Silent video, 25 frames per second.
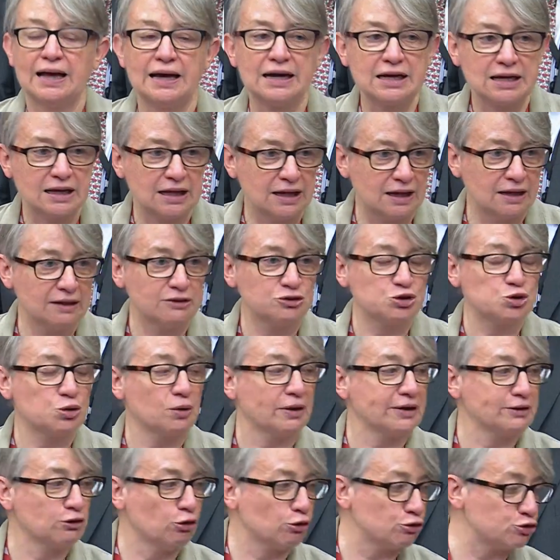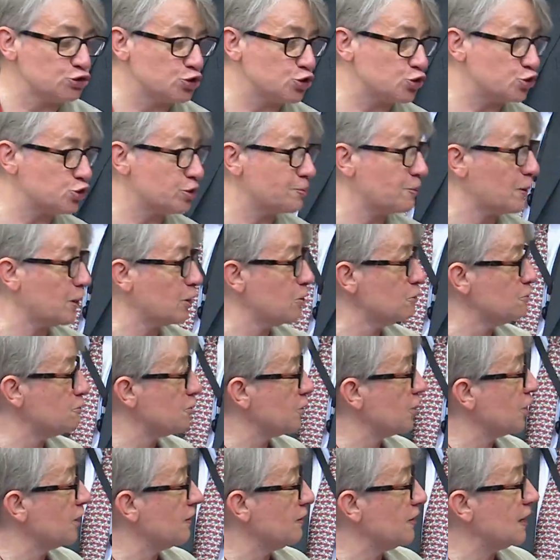try not to trip
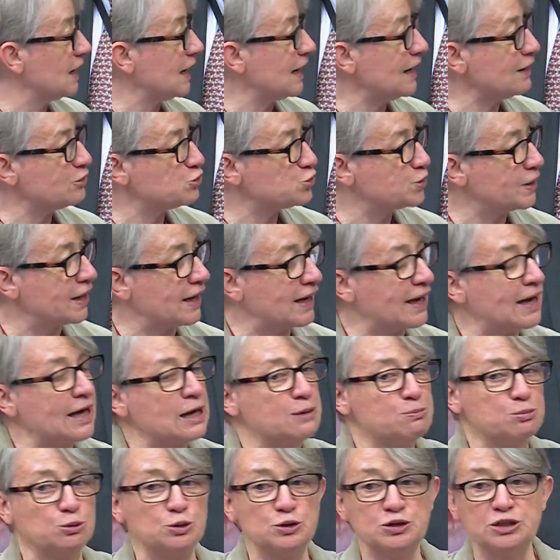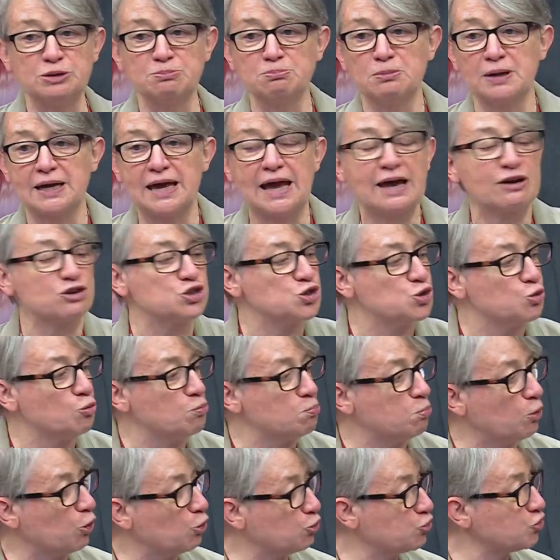over the electric cable that my
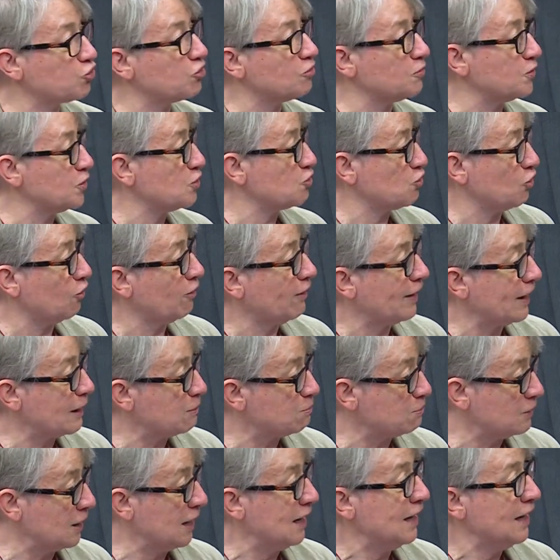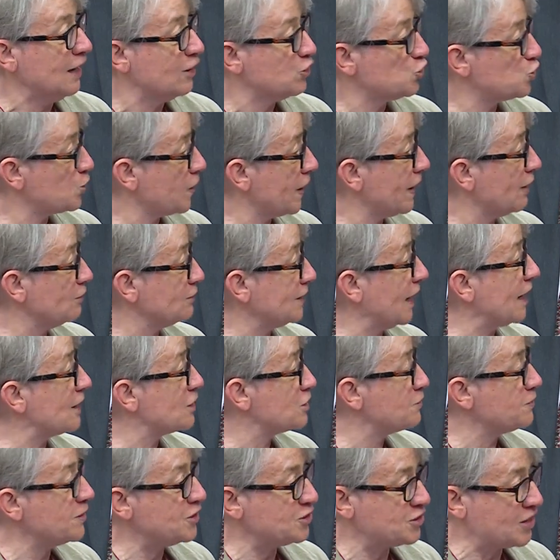actual boss of the time trailed
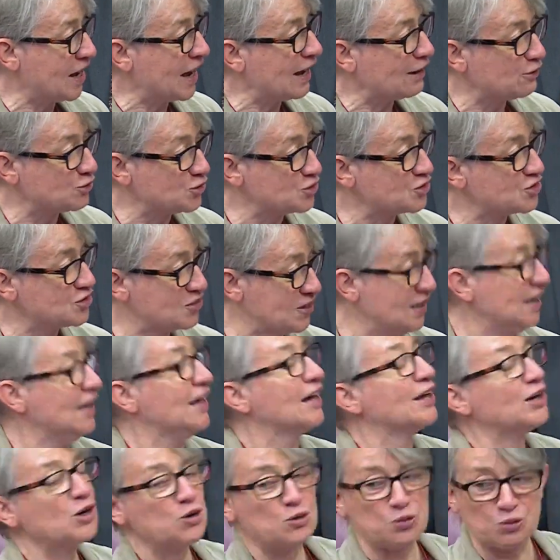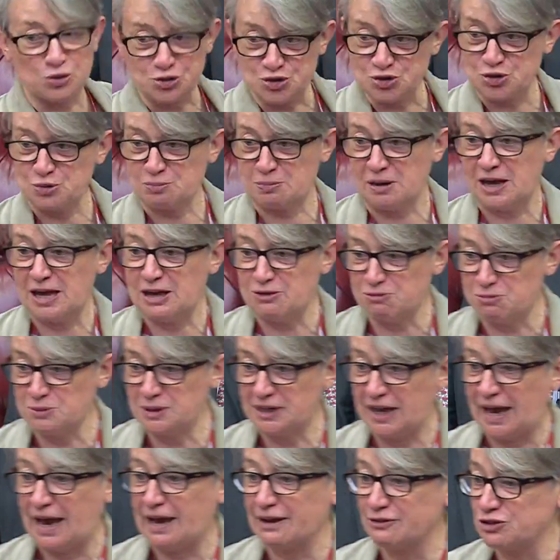out of his house and across the
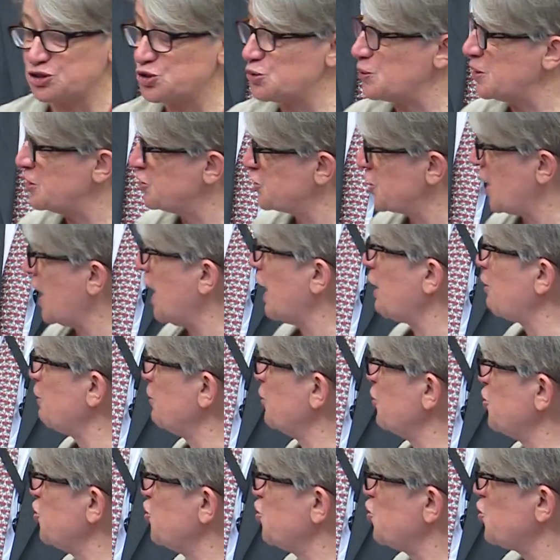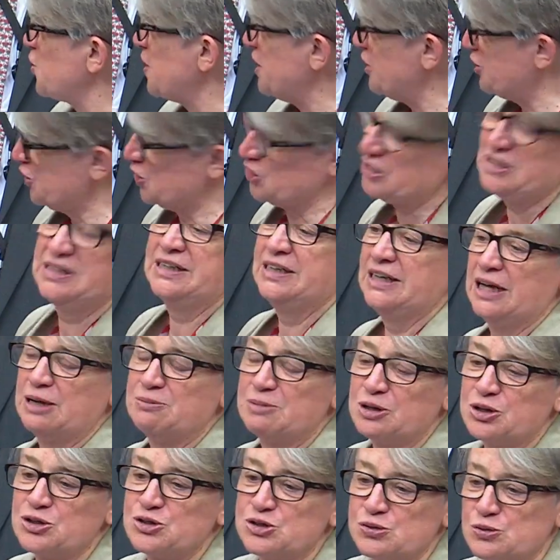pavement out to his car on the street.
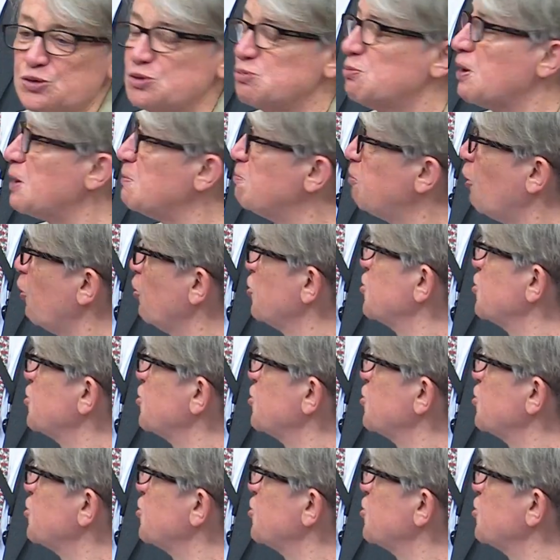And because he was my